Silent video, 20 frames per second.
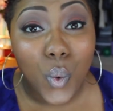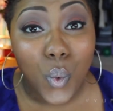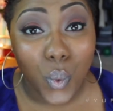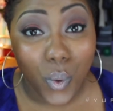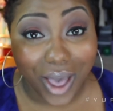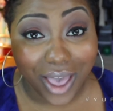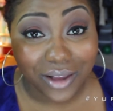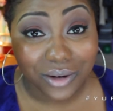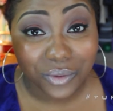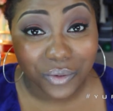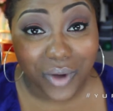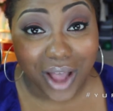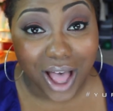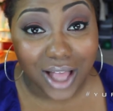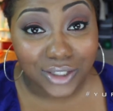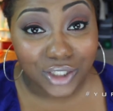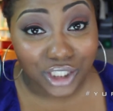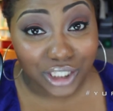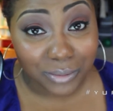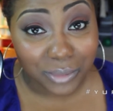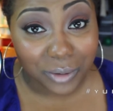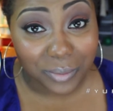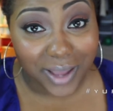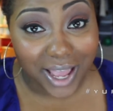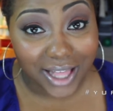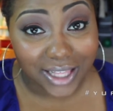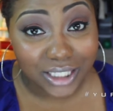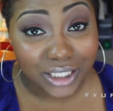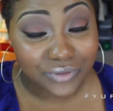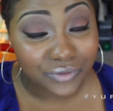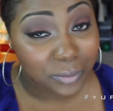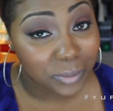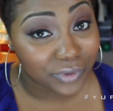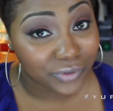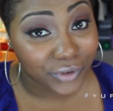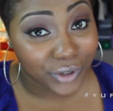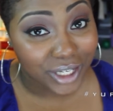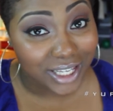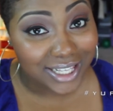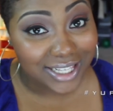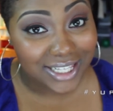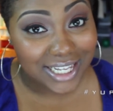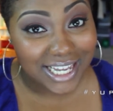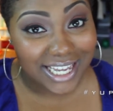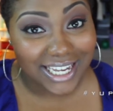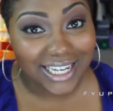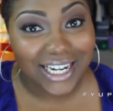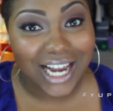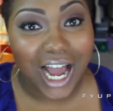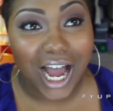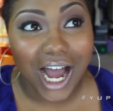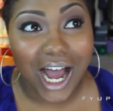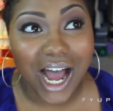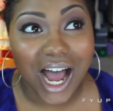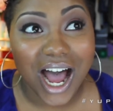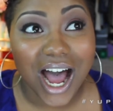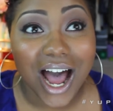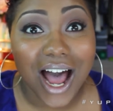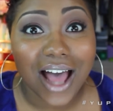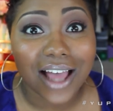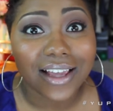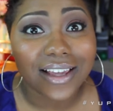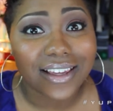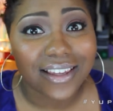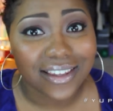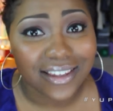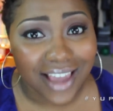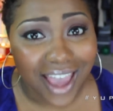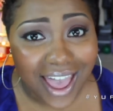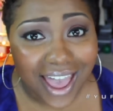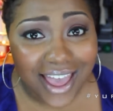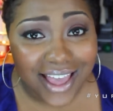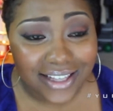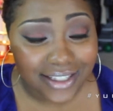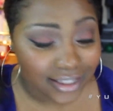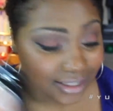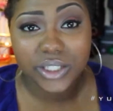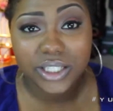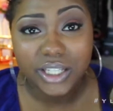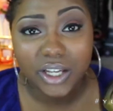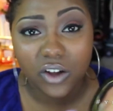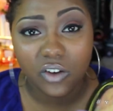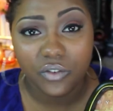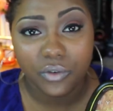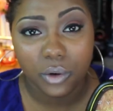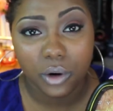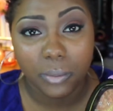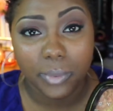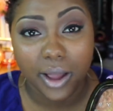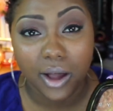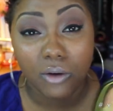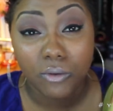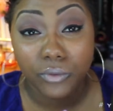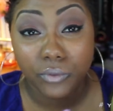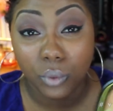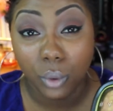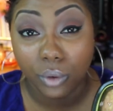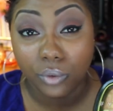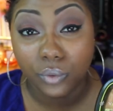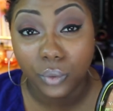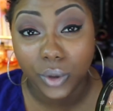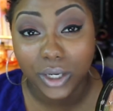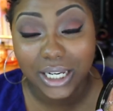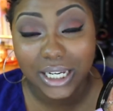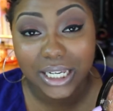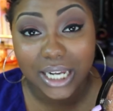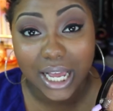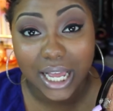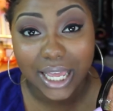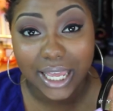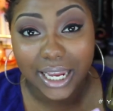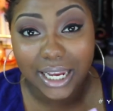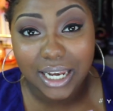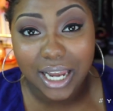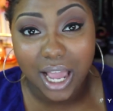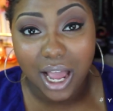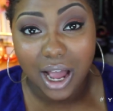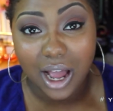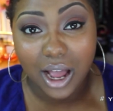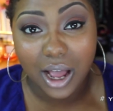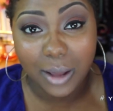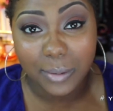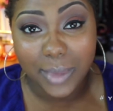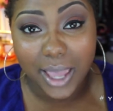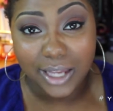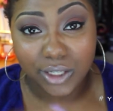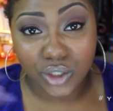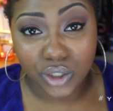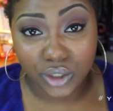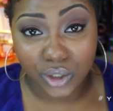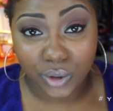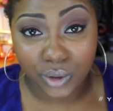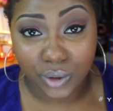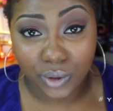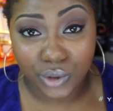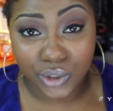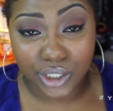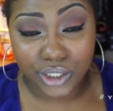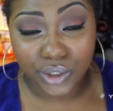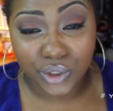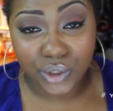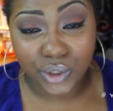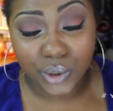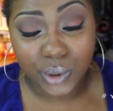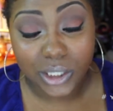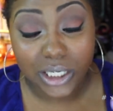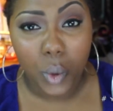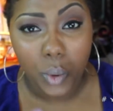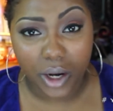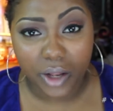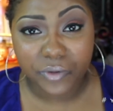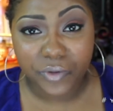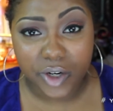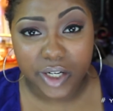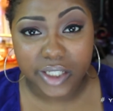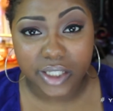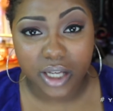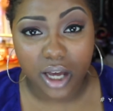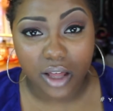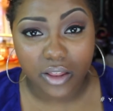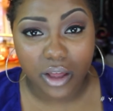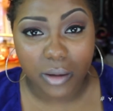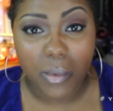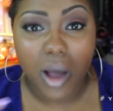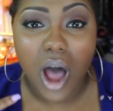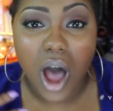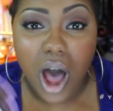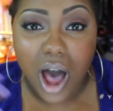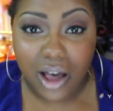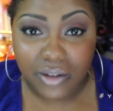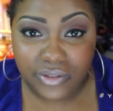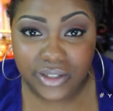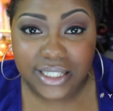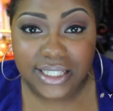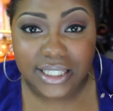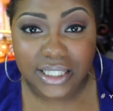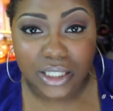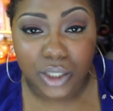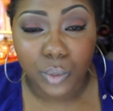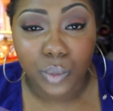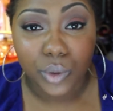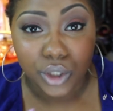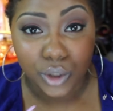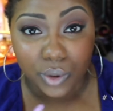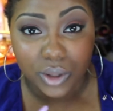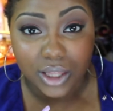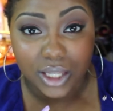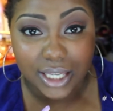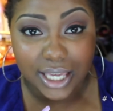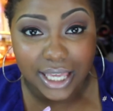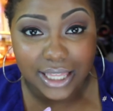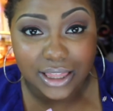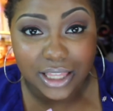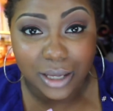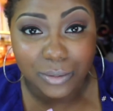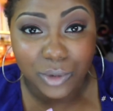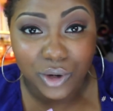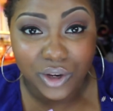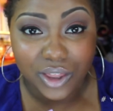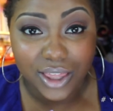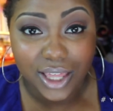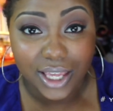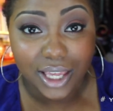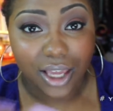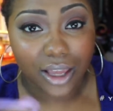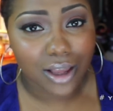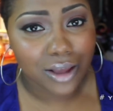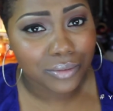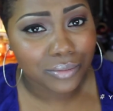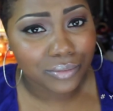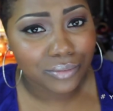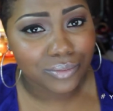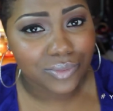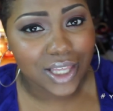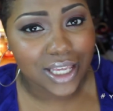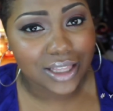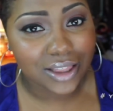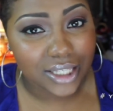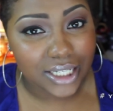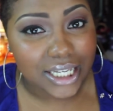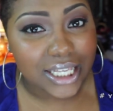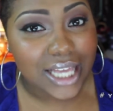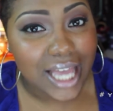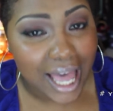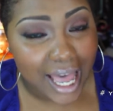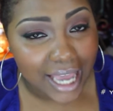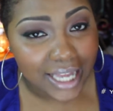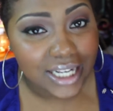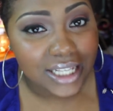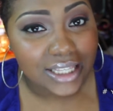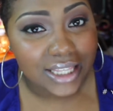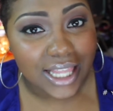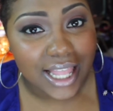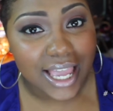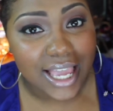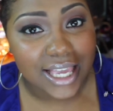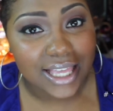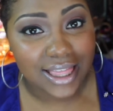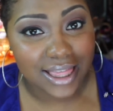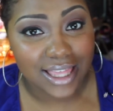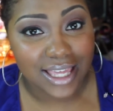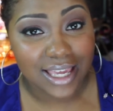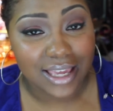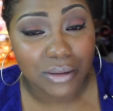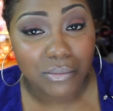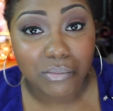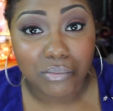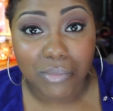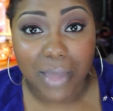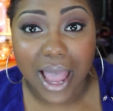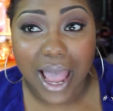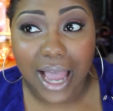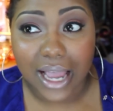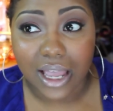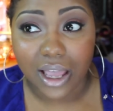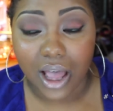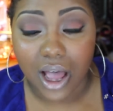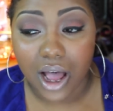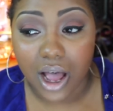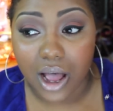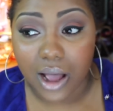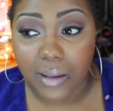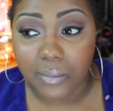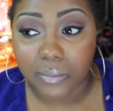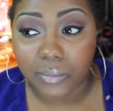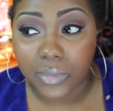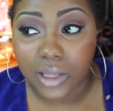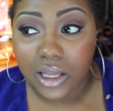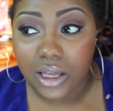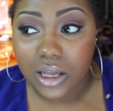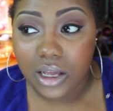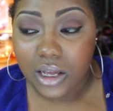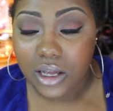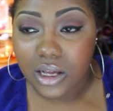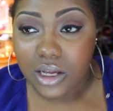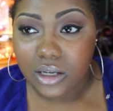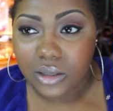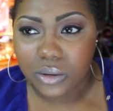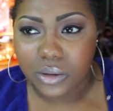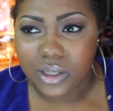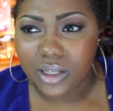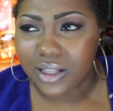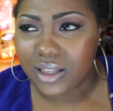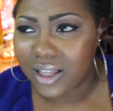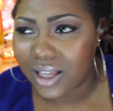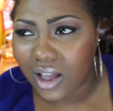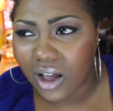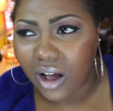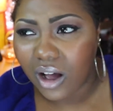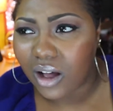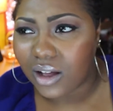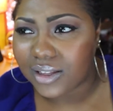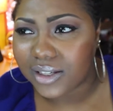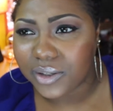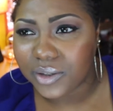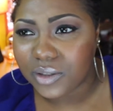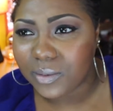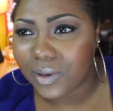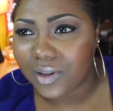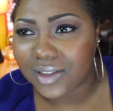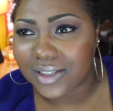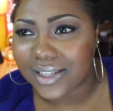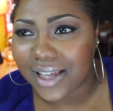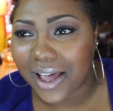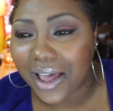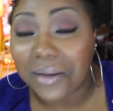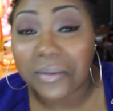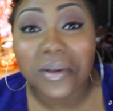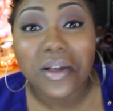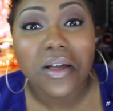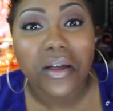Wet n Wild Shimmer palettes from the Fergie line, yes. Retail for about $4.49 at your local drugstore. When I first saw them, obviously when you look at them, you're thinking, they look kind of like the MAC, what are they called? I use them all the time.